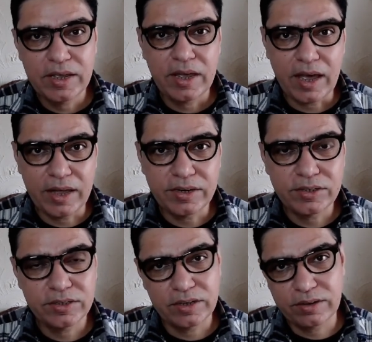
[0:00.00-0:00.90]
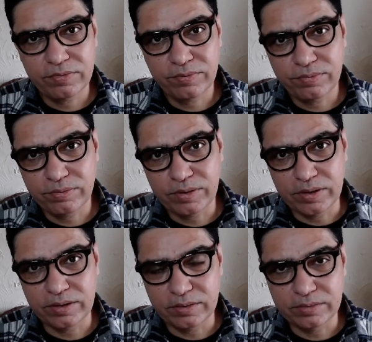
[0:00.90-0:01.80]
and if
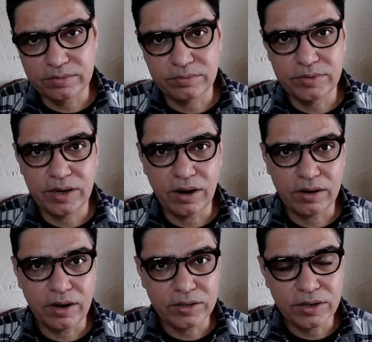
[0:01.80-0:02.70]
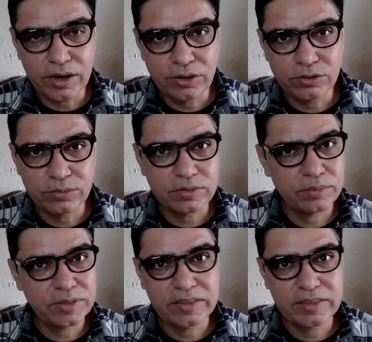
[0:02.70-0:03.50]
there are other aneurysms or something,